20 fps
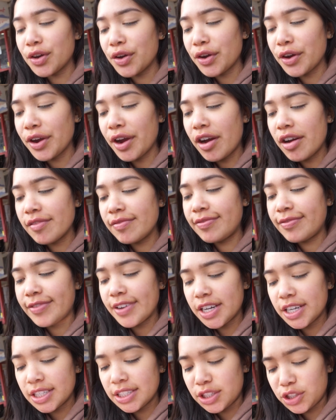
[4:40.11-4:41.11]
So our
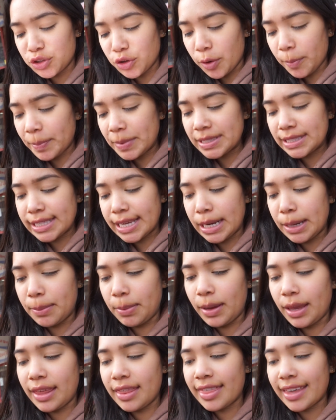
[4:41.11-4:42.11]
first stop is going to
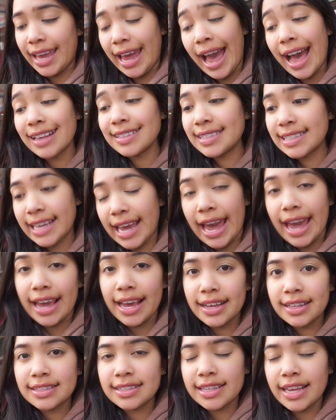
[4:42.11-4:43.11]
be the
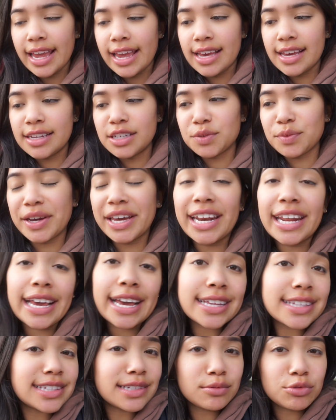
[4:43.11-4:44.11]
Cascades, and we're going to
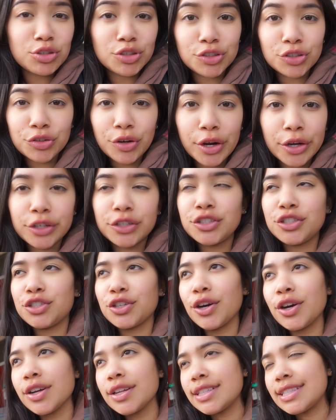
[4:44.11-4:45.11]
get some drone
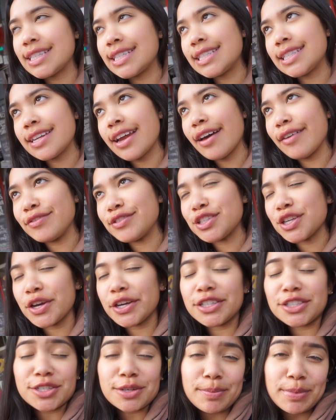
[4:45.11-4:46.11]
shots and stuff, so
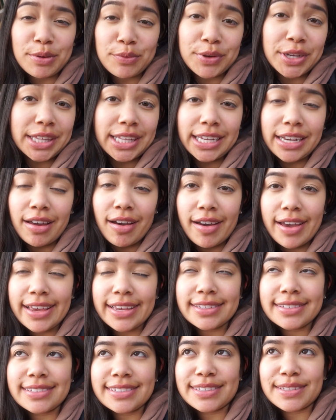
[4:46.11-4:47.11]
it should be really uh, nice.
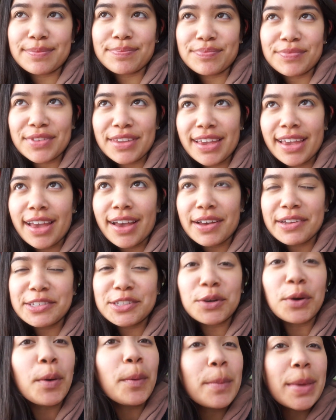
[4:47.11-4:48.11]
Are we?
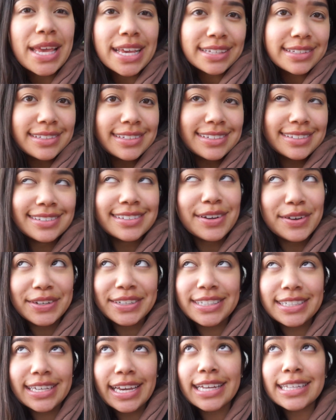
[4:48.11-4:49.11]
Thomas is going
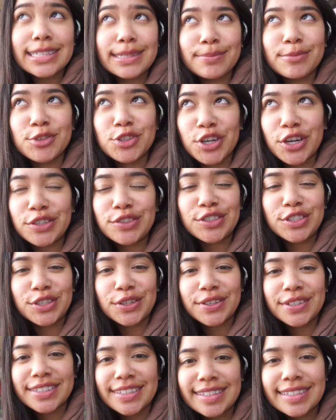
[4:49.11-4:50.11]
to get some drone
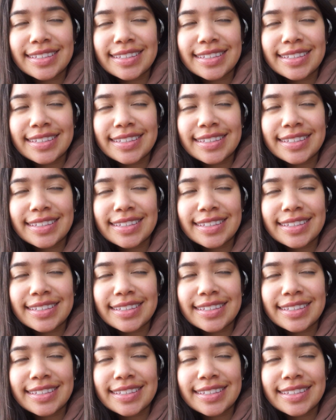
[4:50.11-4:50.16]
shots.